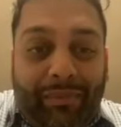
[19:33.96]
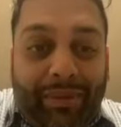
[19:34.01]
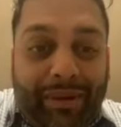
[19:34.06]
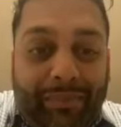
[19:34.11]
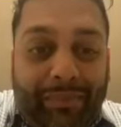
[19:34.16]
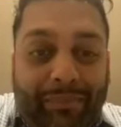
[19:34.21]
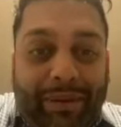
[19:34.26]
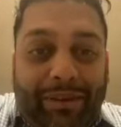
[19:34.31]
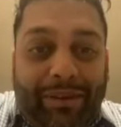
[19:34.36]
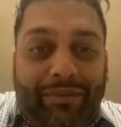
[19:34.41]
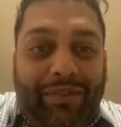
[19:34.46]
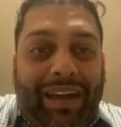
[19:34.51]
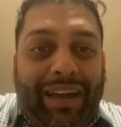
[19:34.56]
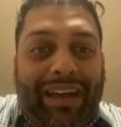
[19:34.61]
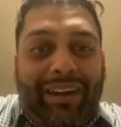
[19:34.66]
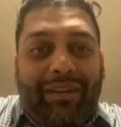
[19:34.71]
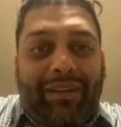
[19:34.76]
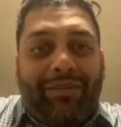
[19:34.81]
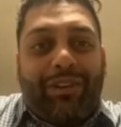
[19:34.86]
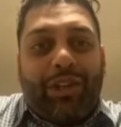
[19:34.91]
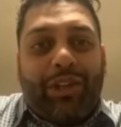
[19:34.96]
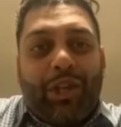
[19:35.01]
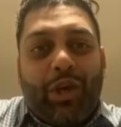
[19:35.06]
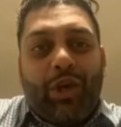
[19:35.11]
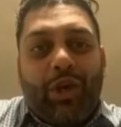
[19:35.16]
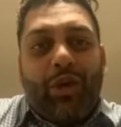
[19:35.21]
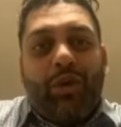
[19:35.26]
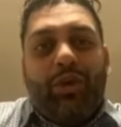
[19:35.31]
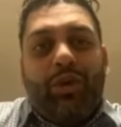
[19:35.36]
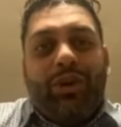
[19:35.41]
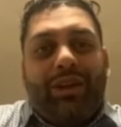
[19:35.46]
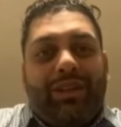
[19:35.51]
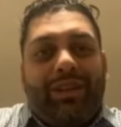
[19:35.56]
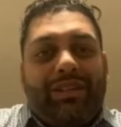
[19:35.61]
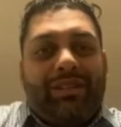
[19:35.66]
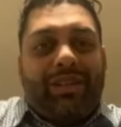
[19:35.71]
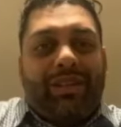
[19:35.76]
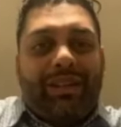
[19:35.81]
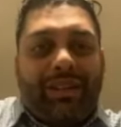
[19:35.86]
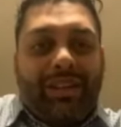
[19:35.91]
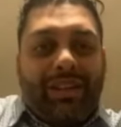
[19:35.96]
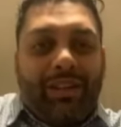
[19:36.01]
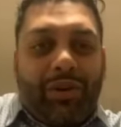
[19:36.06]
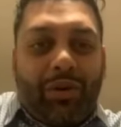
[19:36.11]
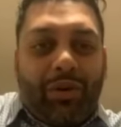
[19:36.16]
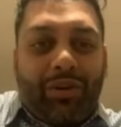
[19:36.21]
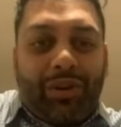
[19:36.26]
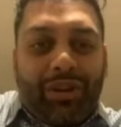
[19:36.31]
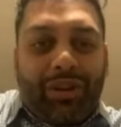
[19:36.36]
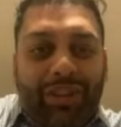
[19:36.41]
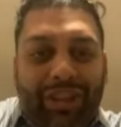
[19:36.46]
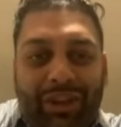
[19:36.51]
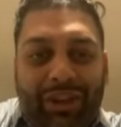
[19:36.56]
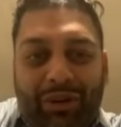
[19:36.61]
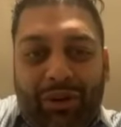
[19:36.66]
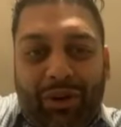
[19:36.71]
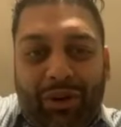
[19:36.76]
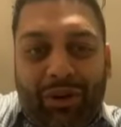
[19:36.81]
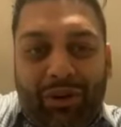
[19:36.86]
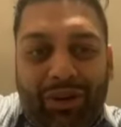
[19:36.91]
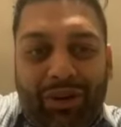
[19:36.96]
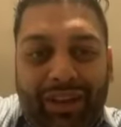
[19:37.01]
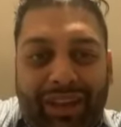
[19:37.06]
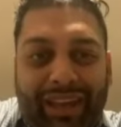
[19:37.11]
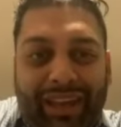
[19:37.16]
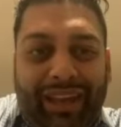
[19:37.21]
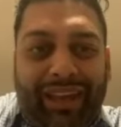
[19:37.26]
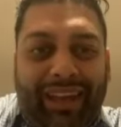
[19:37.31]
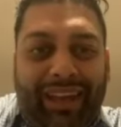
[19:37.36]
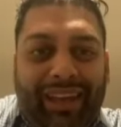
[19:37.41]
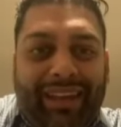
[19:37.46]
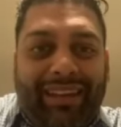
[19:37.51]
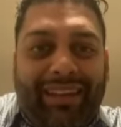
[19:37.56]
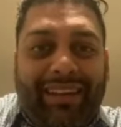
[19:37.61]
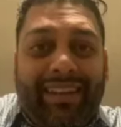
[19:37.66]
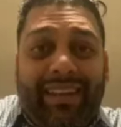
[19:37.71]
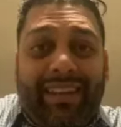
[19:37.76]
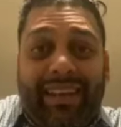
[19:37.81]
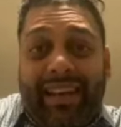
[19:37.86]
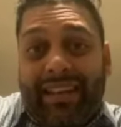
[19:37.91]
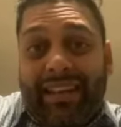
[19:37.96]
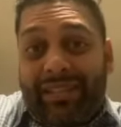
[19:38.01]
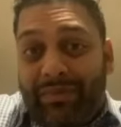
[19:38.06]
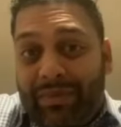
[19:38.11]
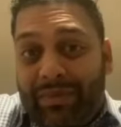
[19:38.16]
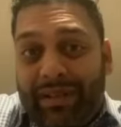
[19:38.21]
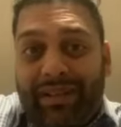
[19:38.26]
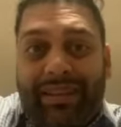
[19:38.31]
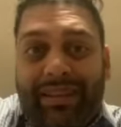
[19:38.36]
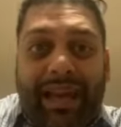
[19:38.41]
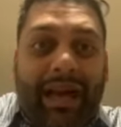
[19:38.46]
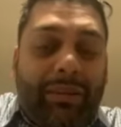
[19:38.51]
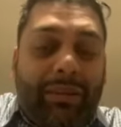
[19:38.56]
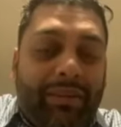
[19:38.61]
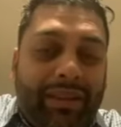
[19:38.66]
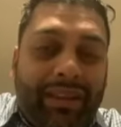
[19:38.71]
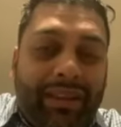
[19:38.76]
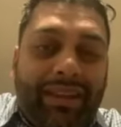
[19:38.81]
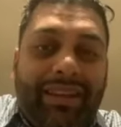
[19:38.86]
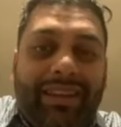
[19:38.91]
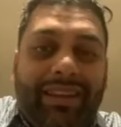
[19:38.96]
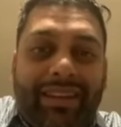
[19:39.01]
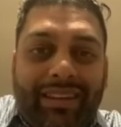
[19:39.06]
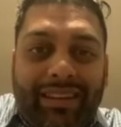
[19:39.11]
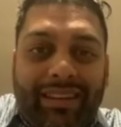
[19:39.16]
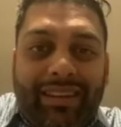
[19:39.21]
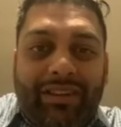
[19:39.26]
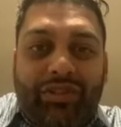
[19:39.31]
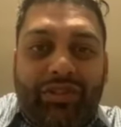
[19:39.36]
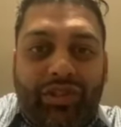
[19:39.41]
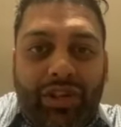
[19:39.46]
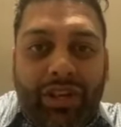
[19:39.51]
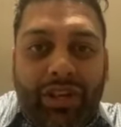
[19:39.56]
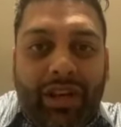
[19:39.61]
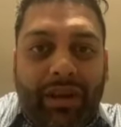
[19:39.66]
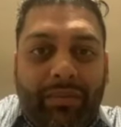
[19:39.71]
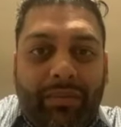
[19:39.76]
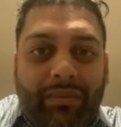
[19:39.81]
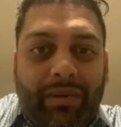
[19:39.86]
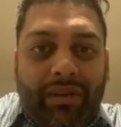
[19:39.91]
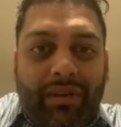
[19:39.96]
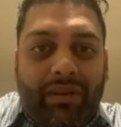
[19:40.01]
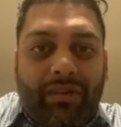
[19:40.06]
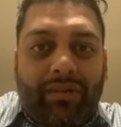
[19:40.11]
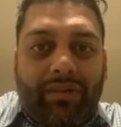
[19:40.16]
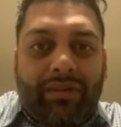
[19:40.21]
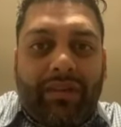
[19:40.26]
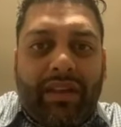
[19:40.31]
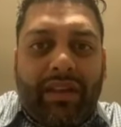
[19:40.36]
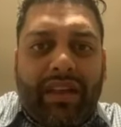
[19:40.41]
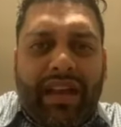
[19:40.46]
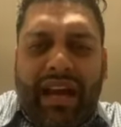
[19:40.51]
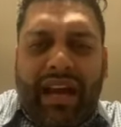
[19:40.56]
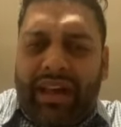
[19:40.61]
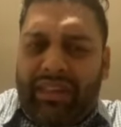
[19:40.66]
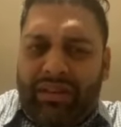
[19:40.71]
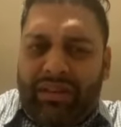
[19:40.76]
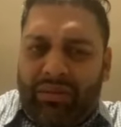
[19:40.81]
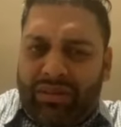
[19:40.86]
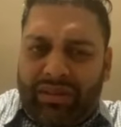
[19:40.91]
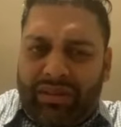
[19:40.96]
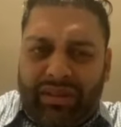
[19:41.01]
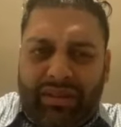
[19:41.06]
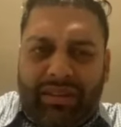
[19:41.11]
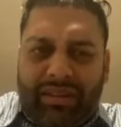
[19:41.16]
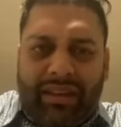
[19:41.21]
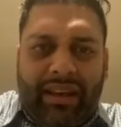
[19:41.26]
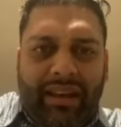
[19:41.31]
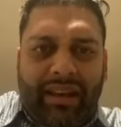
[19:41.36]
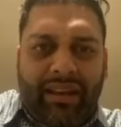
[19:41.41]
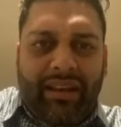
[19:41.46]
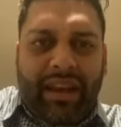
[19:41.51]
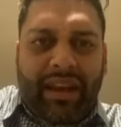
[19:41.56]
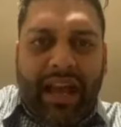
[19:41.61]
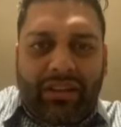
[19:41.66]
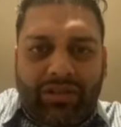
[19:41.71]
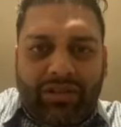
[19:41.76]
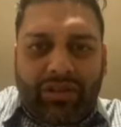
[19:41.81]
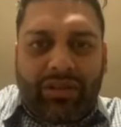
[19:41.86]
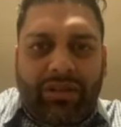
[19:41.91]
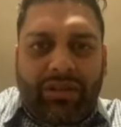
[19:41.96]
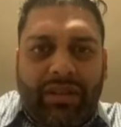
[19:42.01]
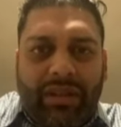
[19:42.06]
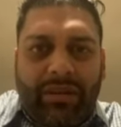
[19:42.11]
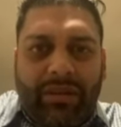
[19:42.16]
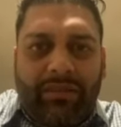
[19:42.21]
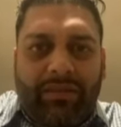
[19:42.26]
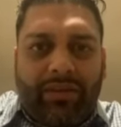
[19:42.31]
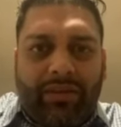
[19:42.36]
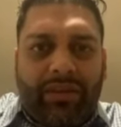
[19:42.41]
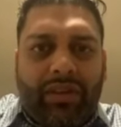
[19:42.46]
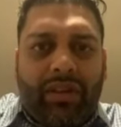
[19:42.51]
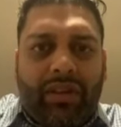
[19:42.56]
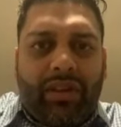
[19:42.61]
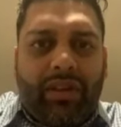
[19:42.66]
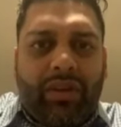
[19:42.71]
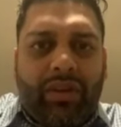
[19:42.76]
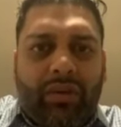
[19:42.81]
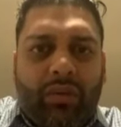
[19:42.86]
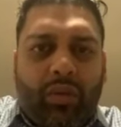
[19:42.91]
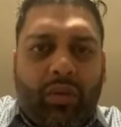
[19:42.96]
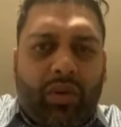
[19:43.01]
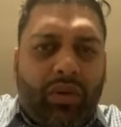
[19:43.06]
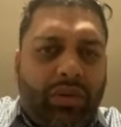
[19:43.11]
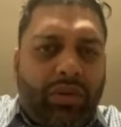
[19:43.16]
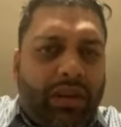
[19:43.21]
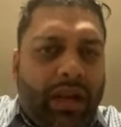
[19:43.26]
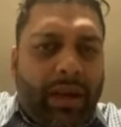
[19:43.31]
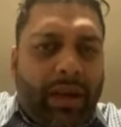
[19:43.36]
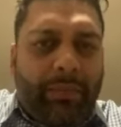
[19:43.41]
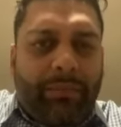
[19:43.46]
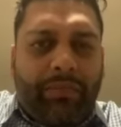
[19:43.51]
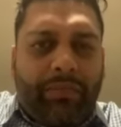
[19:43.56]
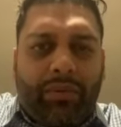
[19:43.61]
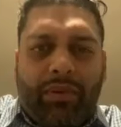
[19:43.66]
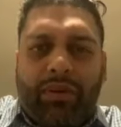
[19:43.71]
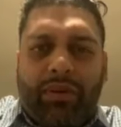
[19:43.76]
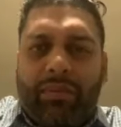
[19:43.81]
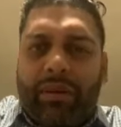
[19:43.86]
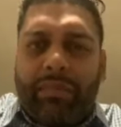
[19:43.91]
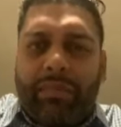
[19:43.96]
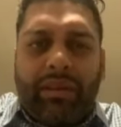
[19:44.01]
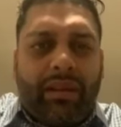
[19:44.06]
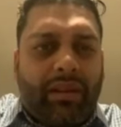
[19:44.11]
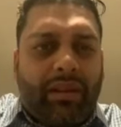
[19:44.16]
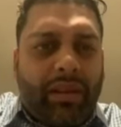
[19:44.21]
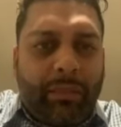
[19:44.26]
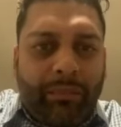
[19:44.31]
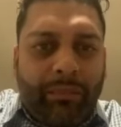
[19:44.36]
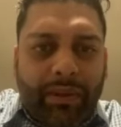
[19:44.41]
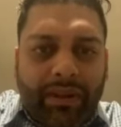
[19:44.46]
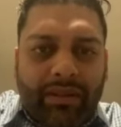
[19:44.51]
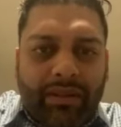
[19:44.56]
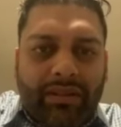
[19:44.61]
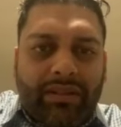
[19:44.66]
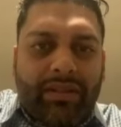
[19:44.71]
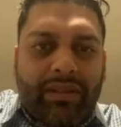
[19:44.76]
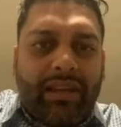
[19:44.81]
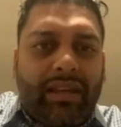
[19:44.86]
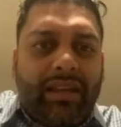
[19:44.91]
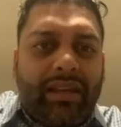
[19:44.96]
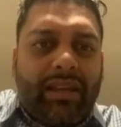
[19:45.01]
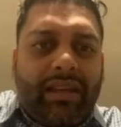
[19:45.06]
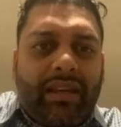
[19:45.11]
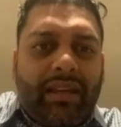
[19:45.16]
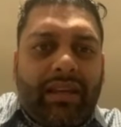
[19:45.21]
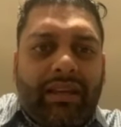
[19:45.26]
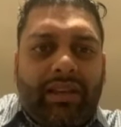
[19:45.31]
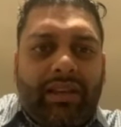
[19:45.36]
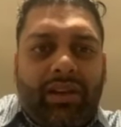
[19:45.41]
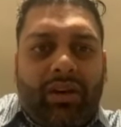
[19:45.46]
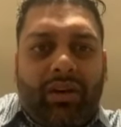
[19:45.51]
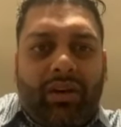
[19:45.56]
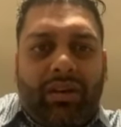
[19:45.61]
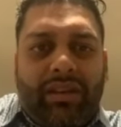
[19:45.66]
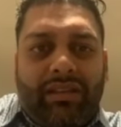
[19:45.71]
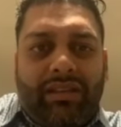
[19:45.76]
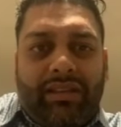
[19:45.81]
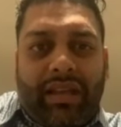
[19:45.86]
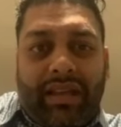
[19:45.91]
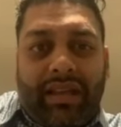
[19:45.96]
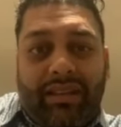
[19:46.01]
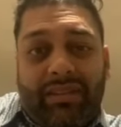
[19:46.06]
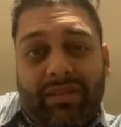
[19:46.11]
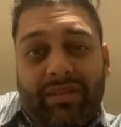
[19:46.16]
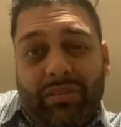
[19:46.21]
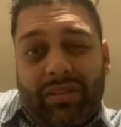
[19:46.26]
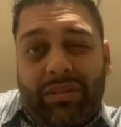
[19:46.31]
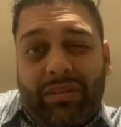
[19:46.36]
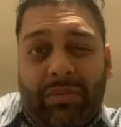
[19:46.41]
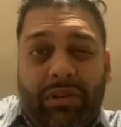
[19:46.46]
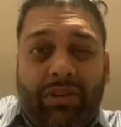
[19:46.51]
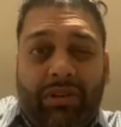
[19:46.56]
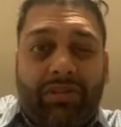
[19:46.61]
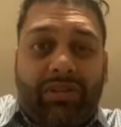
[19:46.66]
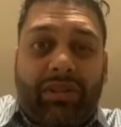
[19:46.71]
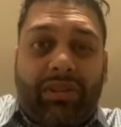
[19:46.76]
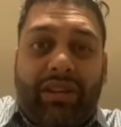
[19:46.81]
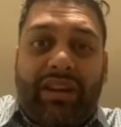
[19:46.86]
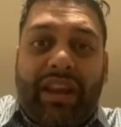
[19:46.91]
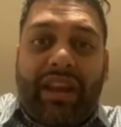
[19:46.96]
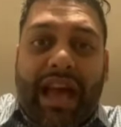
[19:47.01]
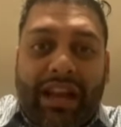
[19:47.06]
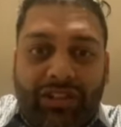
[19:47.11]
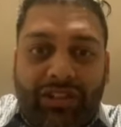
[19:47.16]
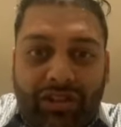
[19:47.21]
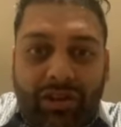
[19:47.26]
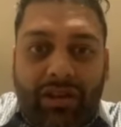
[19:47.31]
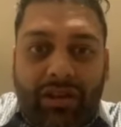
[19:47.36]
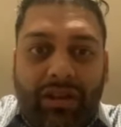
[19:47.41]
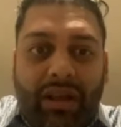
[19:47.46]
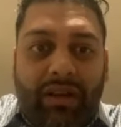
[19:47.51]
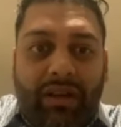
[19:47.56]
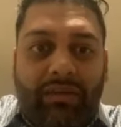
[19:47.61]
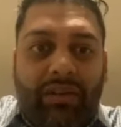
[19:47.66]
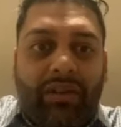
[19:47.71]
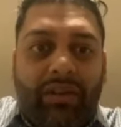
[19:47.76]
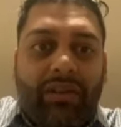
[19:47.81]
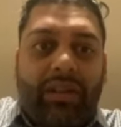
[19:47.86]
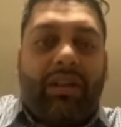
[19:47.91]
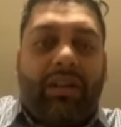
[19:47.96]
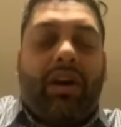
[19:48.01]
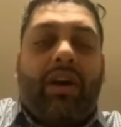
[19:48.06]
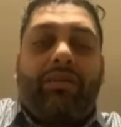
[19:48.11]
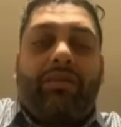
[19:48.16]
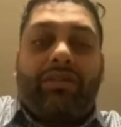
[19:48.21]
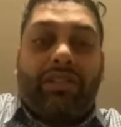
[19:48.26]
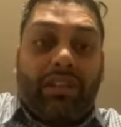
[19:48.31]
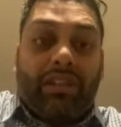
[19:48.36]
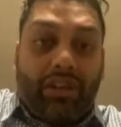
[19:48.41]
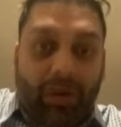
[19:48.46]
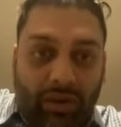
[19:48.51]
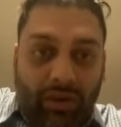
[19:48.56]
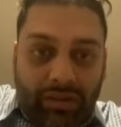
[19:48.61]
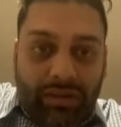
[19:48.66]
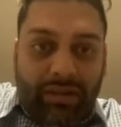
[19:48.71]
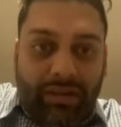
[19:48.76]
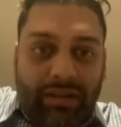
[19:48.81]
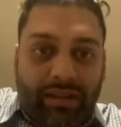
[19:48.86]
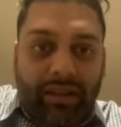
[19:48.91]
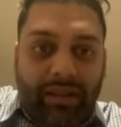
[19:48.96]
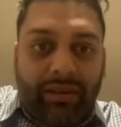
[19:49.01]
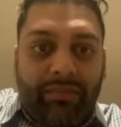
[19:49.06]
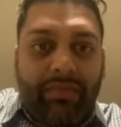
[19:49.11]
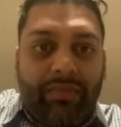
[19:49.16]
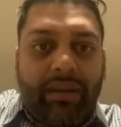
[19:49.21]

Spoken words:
a big fan of Lou. He's a local hero, and he has been dabbling in the GM of, I think it was the Canadian national team for the World Cup or maybe the Olympics. He's had some experience on the national level. He obviously knows the team.